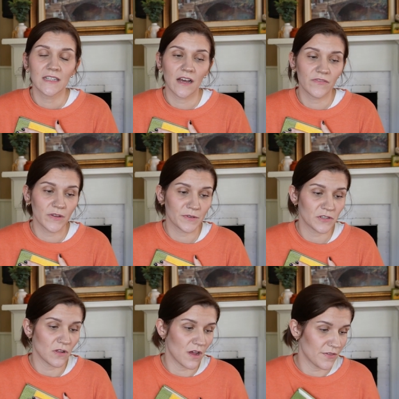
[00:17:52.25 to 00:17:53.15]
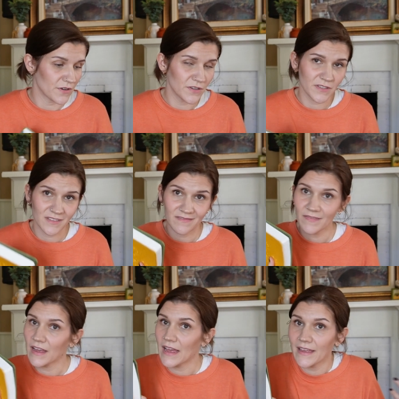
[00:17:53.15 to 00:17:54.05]
of the original authors,
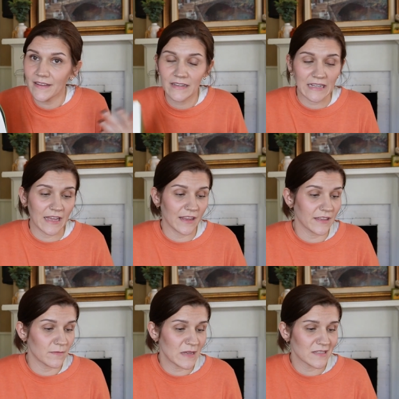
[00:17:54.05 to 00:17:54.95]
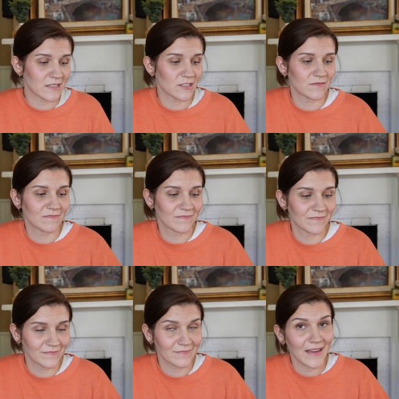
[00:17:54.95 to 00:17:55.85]
I, I like the message. I
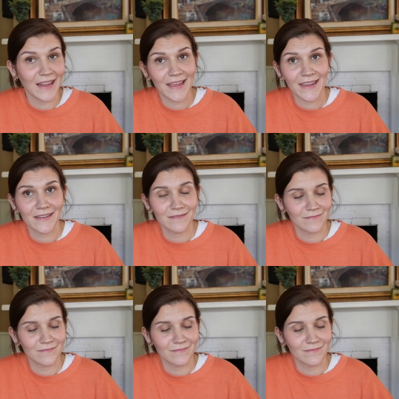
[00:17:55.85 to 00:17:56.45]
like it.